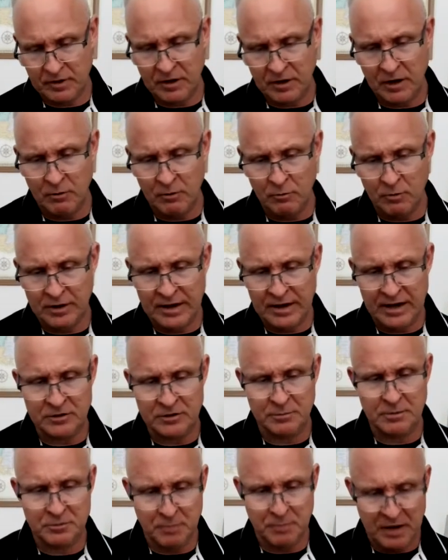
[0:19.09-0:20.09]
uh, what
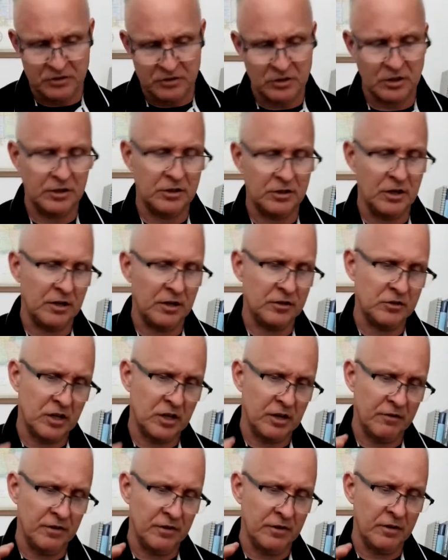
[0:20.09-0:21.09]
NASM has basically done is
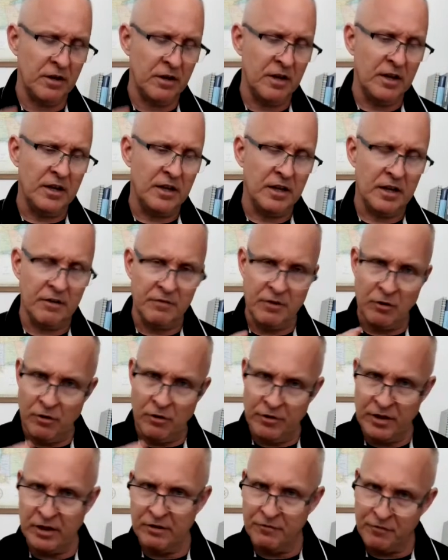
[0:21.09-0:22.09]
given, given
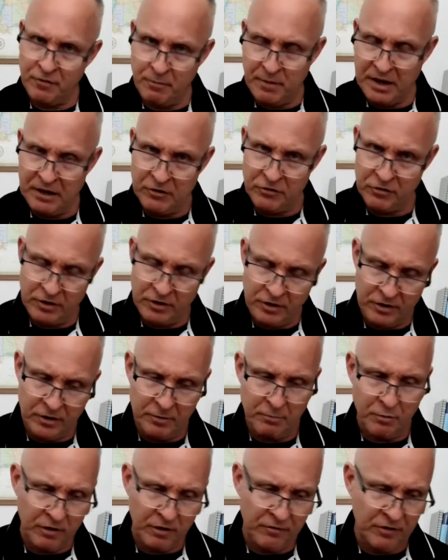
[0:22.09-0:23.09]
all the information in
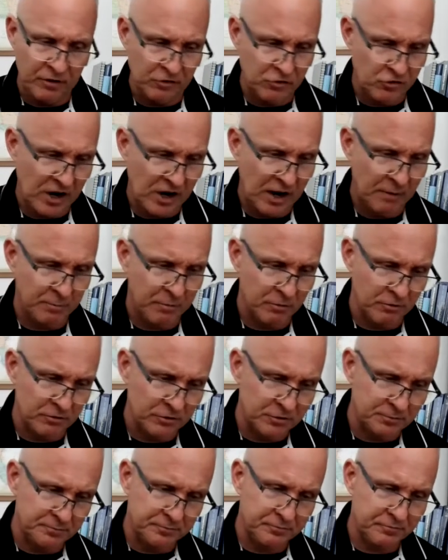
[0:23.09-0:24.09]
the previous
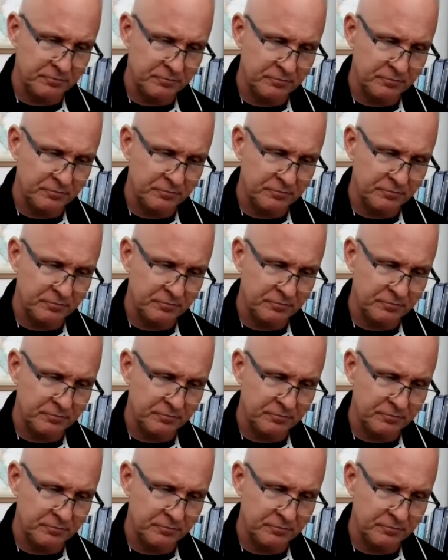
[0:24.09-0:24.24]
chapters